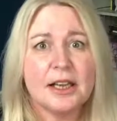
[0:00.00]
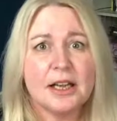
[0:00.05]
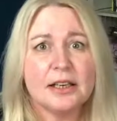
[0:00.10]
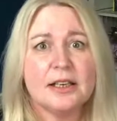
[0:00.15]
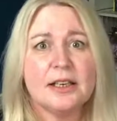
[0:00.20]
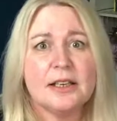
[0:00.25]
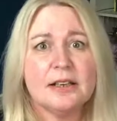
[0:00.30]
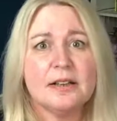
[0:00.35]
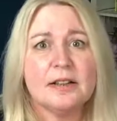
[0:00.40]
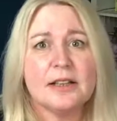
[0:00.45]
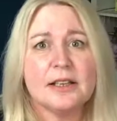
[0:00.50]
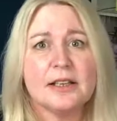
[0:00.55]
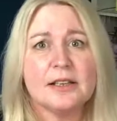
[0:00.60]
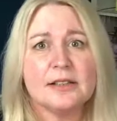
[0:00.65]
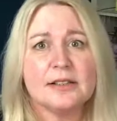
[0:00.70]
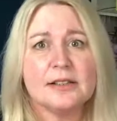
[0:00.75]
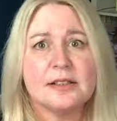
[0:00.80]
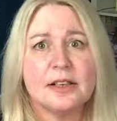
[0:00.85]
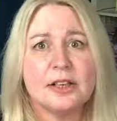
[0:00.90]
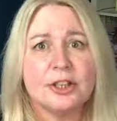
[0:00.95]
And in
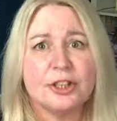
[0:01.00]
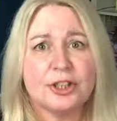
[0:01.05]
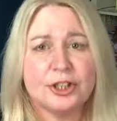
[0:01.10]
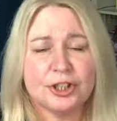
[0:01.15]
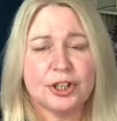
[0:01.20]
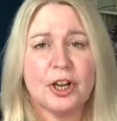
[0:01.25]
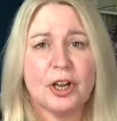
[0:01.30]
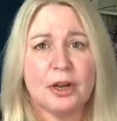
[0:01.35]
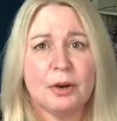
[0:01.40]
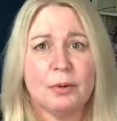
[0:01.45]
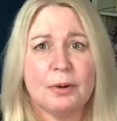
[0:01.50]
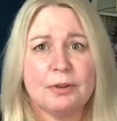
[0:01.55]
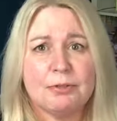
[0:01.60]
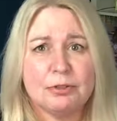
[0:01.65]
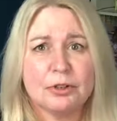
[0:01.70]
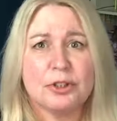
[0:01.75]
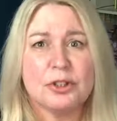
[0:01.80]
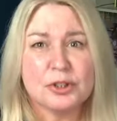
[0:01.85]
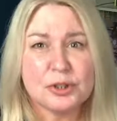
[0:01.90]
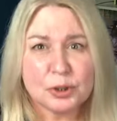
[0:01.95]
this show, I've
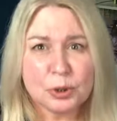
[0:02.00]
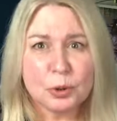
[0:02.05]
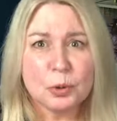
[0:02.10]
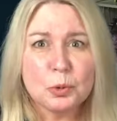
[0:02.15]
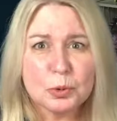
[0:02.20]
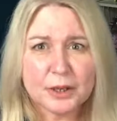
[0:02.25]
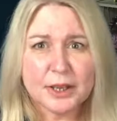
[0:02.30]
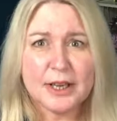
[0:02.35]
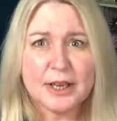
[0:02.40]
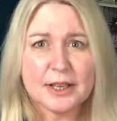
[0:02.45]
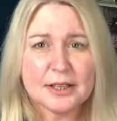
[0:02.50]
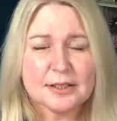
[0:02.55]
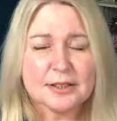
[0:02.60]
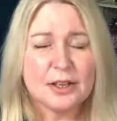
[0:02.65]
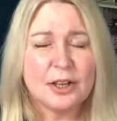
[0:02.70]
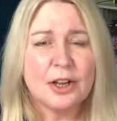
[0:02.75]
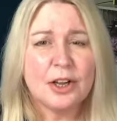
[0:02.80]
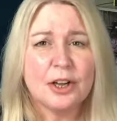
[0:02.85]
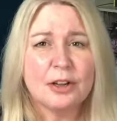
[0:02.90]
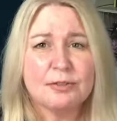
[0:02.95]
got a toolkit
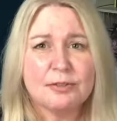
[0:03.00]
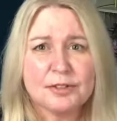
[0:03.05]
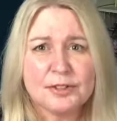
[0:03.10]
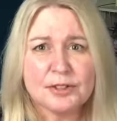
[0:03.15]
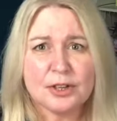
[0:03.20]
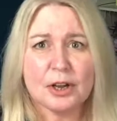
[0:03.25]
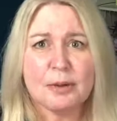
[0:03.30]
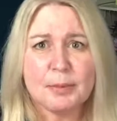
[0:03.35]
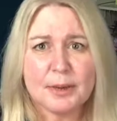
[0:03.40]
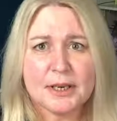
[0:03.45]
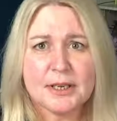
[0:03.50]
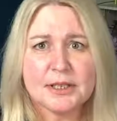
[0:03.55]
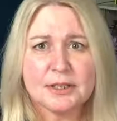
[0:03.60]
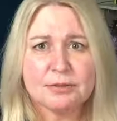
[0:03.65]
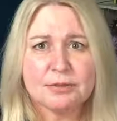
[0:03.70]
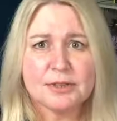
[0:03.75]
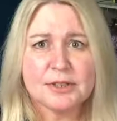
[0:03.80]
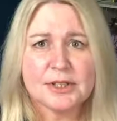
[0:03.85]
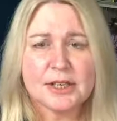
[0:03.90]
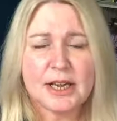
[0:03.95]
of so many
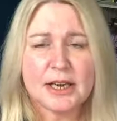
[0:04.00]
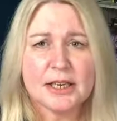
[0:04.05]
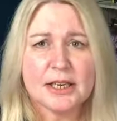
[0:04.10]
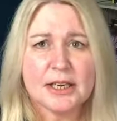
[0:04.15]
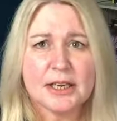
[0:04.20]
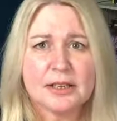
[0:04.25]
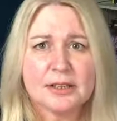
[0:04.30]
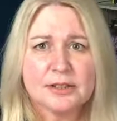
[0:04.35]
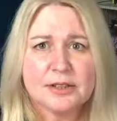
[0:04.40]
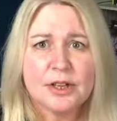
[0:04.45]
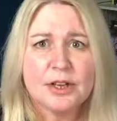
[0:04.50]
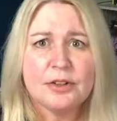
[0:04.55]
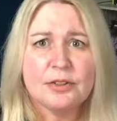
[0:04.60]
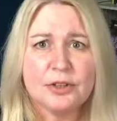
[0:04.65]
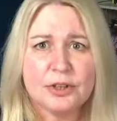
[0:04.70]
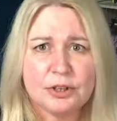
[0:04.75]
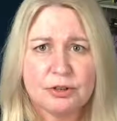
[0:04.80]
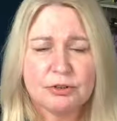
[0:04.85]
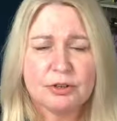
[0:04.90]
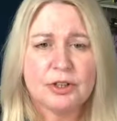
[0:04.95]
different techniques
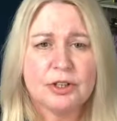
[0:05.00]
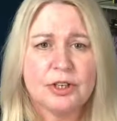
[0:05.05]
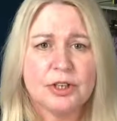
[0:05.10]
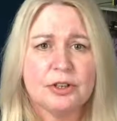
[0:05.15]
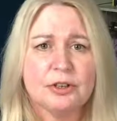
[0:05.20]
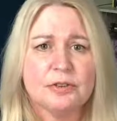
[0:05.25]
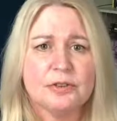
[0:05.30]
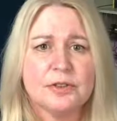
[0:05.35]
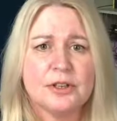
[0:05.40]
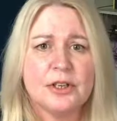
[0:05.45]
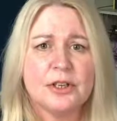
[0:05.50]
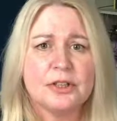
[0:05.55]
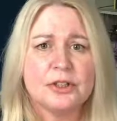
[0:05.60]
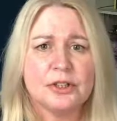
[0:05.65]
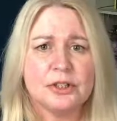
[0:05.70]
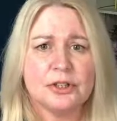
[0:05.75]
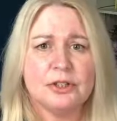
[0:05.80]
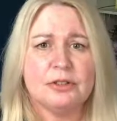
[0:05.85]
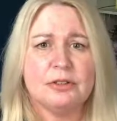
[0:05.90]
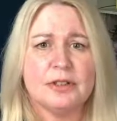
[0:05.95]
that you can use
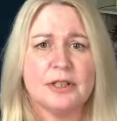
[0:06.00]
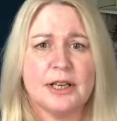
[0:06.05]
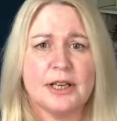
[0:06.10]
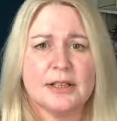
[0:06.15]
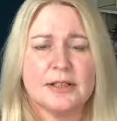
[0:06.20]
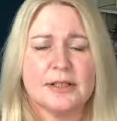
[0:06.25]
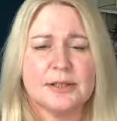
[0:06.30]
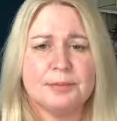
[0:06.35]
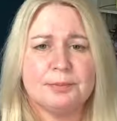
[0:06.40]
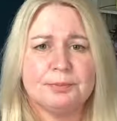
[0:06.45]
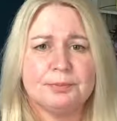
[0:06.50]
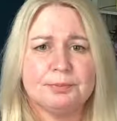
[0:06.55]
to do that.